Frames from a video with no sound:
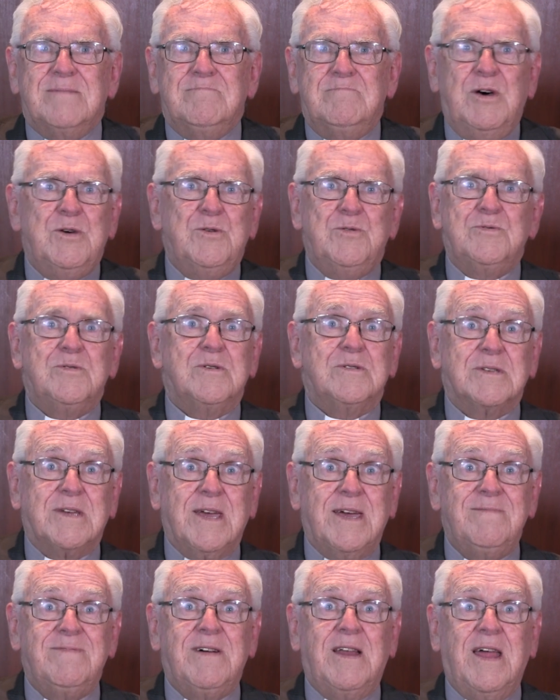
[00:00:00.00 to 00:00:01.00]
Moses
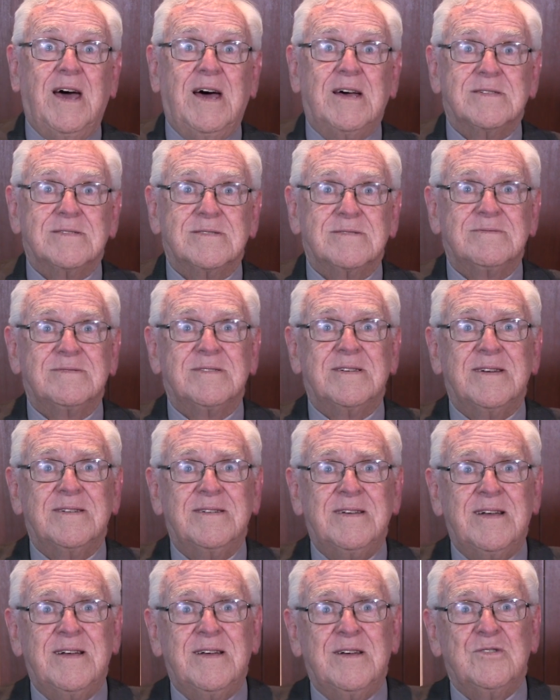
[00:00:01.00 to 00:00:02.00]
gave a last
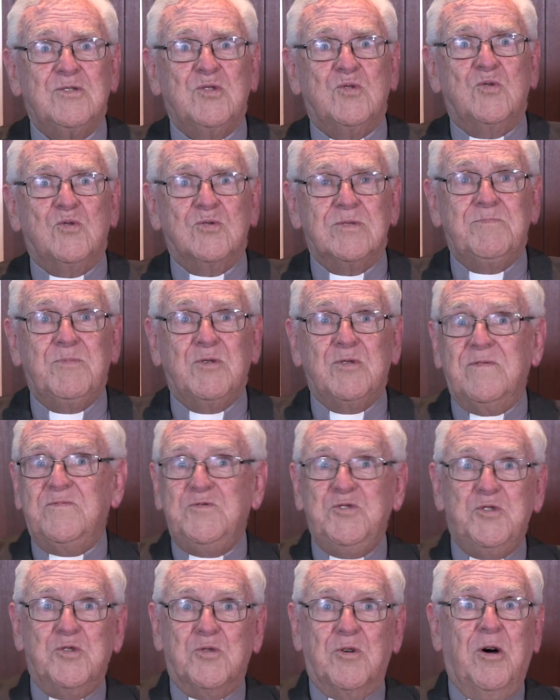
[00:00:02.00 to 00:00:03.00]
talk. The Book
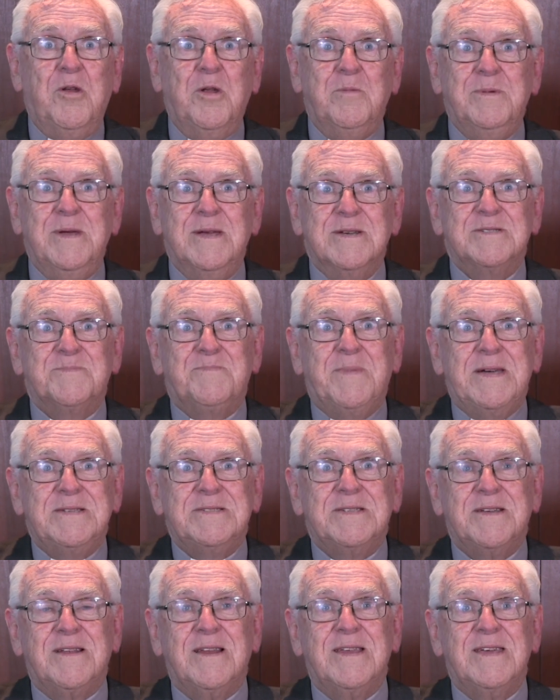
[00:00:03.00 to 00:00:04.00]
of Deuteronomy is
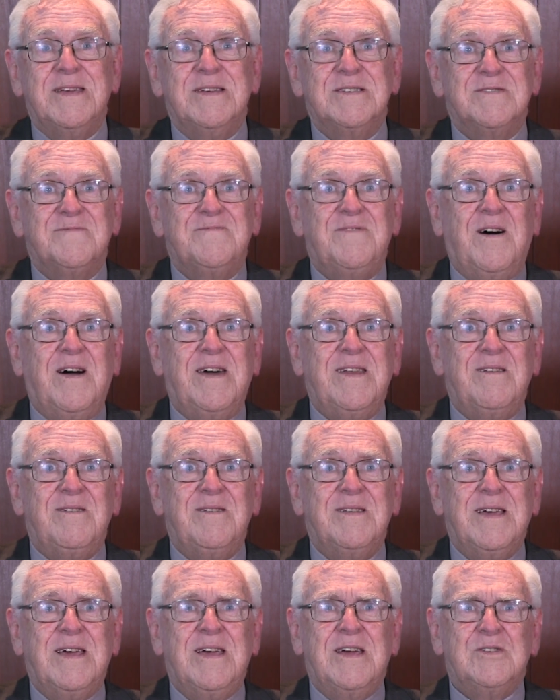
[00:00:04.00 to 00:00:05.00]
basically his
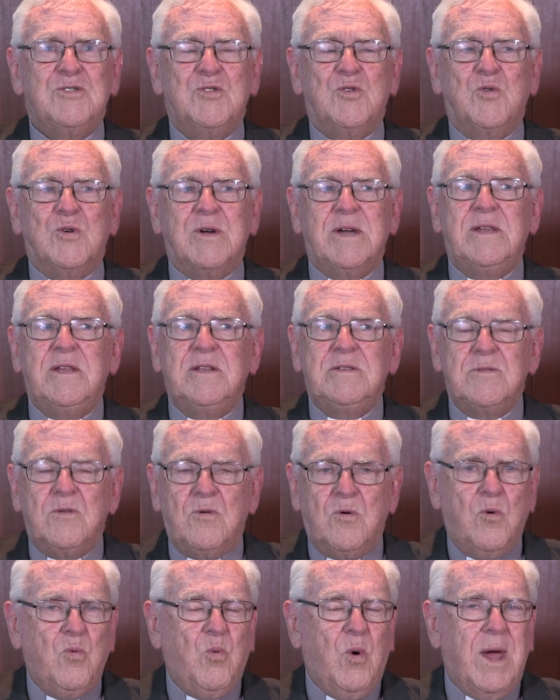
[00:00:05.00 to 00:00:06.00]
final talk. And it's
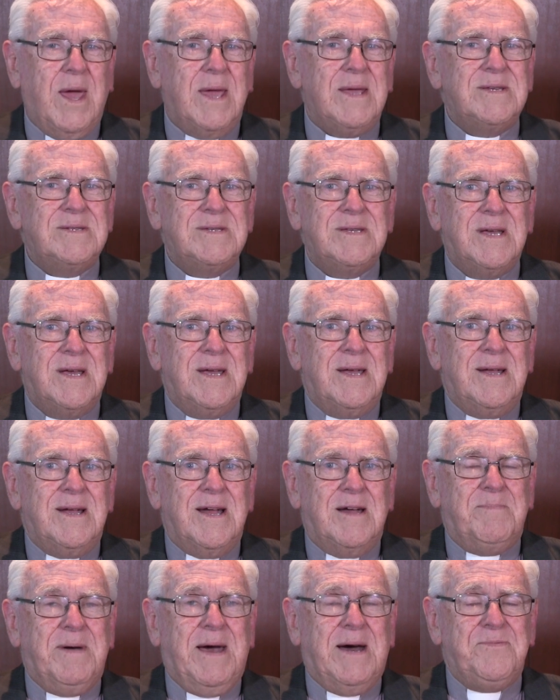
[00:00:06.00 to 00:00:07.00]
always
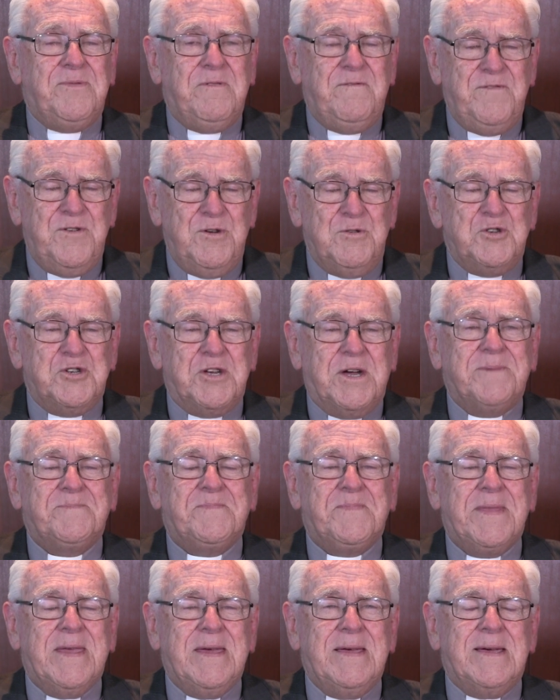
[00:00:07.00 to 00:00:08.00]
about the future
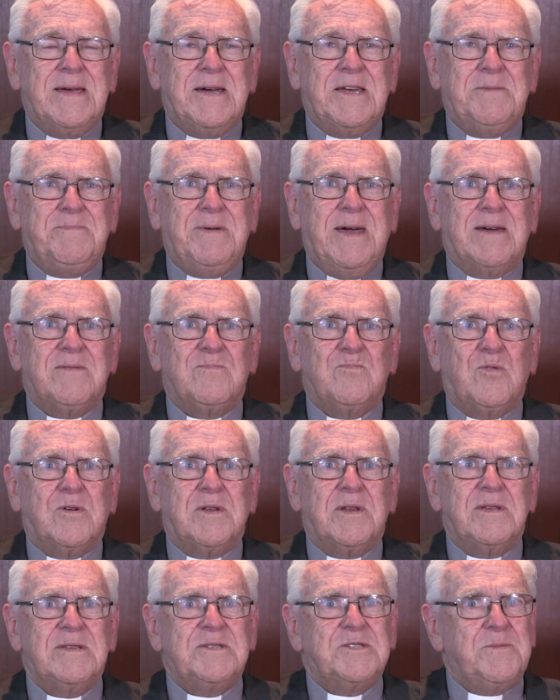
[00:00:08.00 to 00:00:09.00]
and about
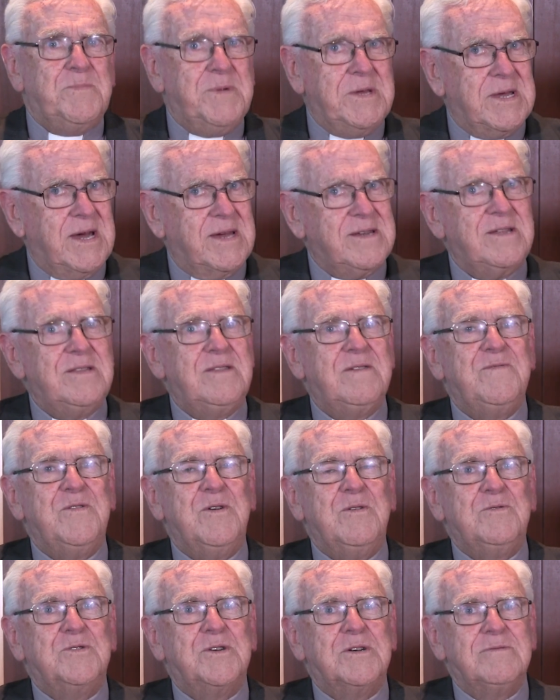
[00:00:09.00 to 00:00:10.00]
what is to be done in the
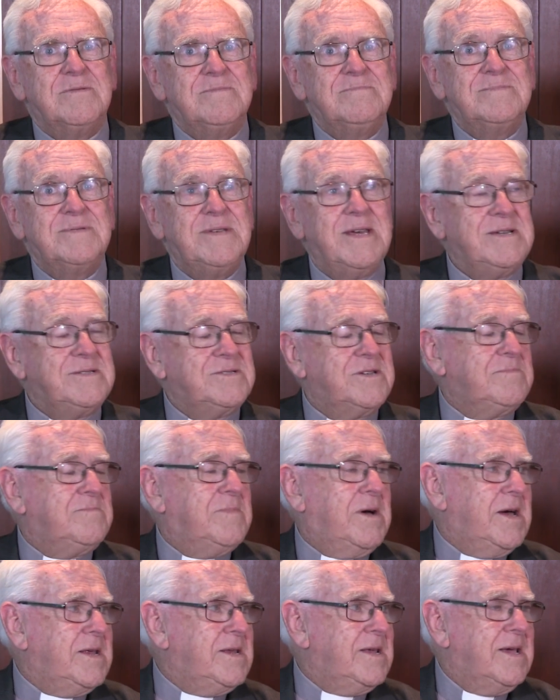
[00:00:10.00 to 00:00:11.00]
future and things that
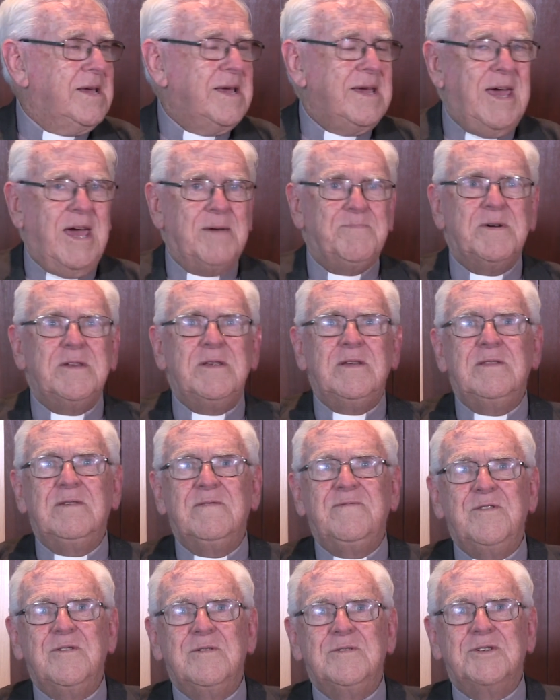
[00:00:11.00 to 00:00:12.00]
might happen in
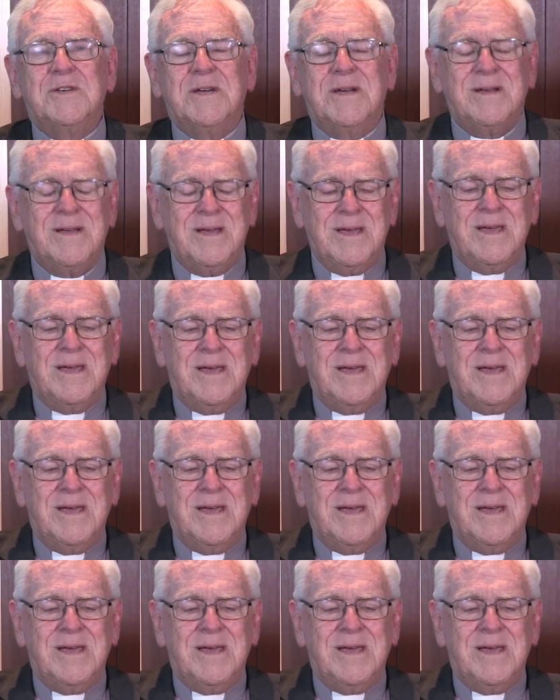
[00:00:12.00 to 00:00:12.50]
the future.